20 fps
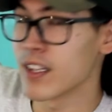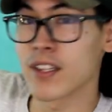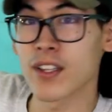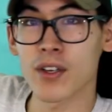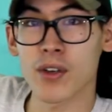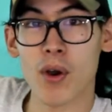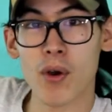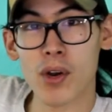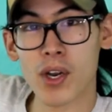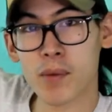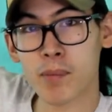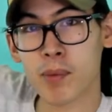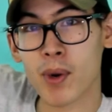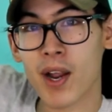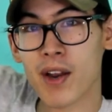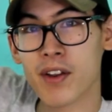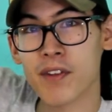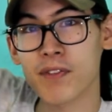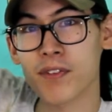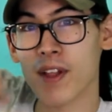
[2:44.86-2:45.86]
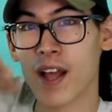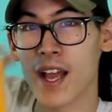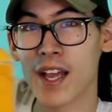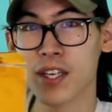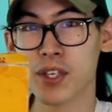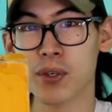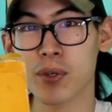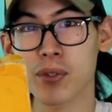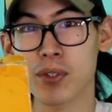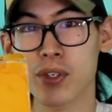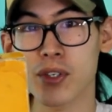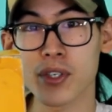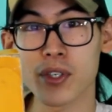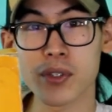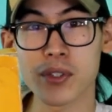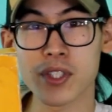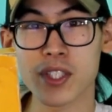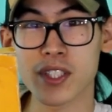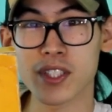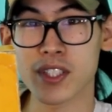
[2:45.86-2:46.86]
The Kodak Brownie flash holder
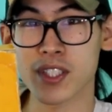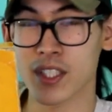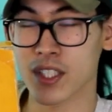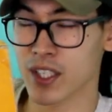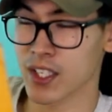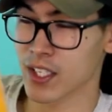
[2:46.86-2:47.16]
uses